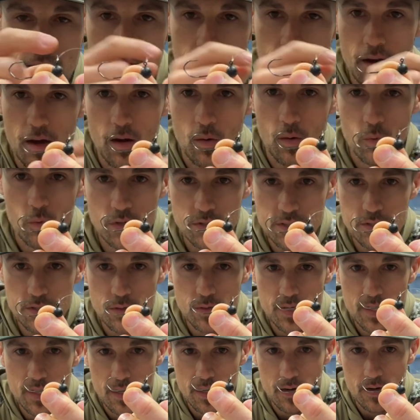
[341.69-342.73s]
Once you
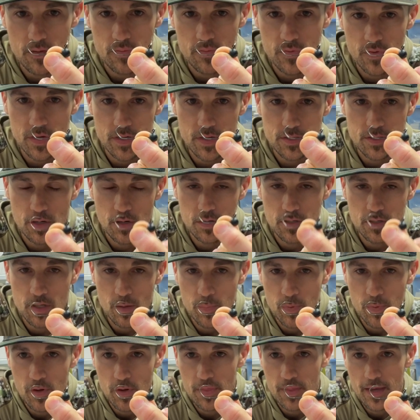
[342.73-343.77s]
get a fish hooked
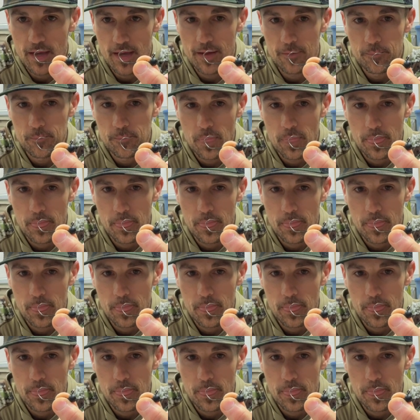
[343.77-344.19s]
up on that,